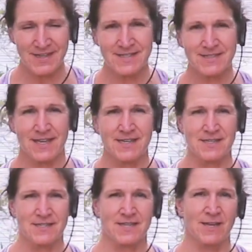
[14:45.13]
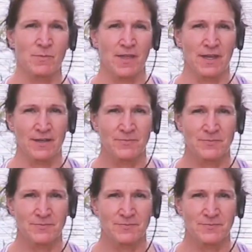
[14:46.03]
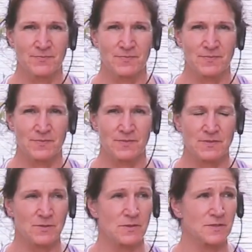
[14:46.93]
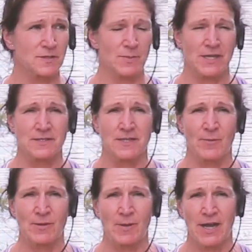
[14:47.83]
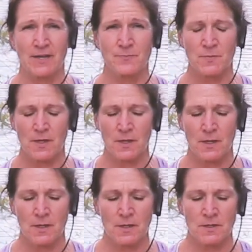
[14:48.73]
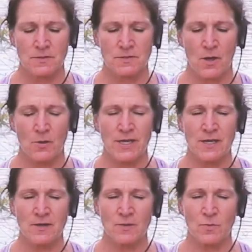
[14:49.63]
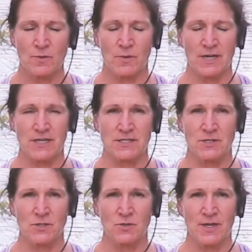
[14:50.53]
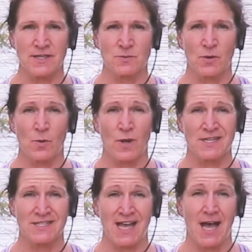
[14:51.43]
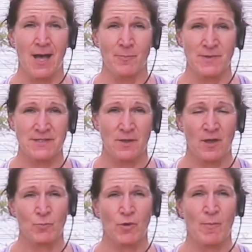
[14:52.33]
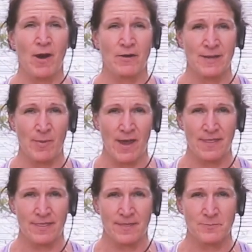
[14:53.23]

It's kind of the same thing. So here's some kids coming by. So here what we're going to do is we're going to hum. It's called Bhramari breath.